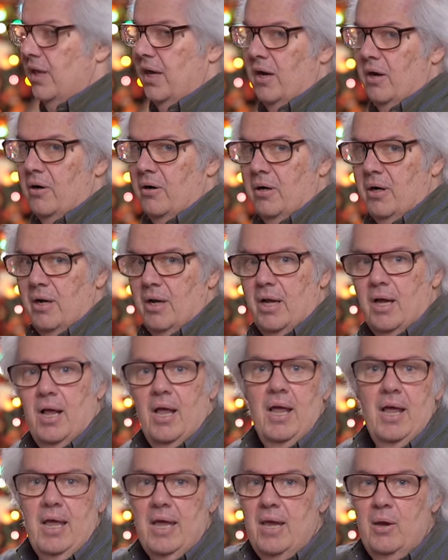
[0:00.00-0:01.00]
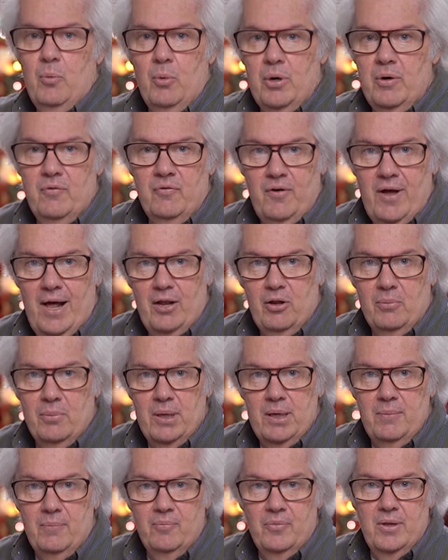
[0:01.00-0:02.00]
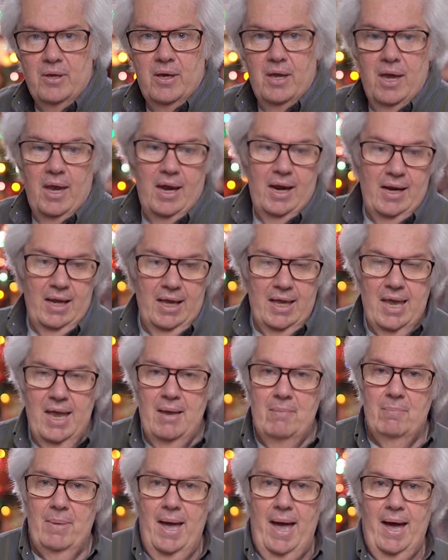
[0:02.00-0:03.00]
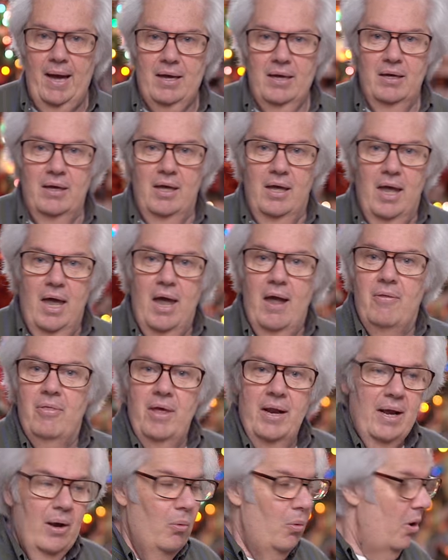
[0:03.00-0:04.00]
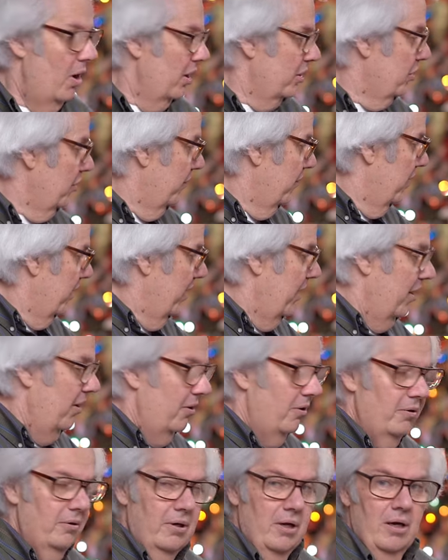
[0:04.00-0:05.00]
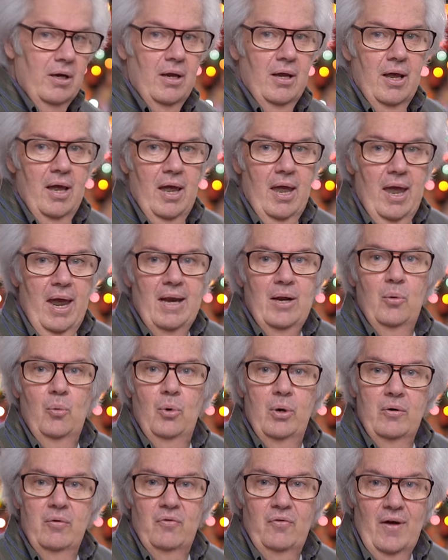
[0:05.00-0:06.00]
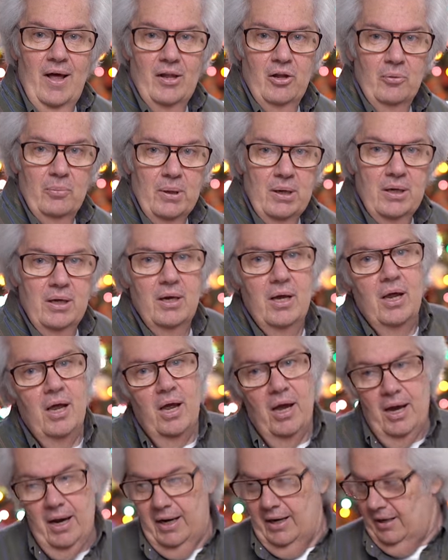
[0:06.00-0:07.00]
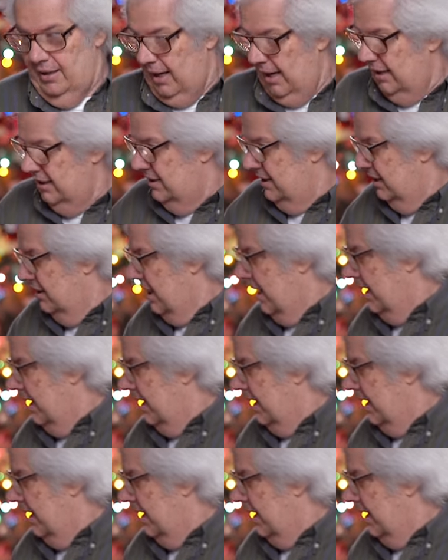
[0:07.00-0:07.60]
there, it wouldn't follow me. And I came back and then I walked over there and it wouldn't follow me. And I did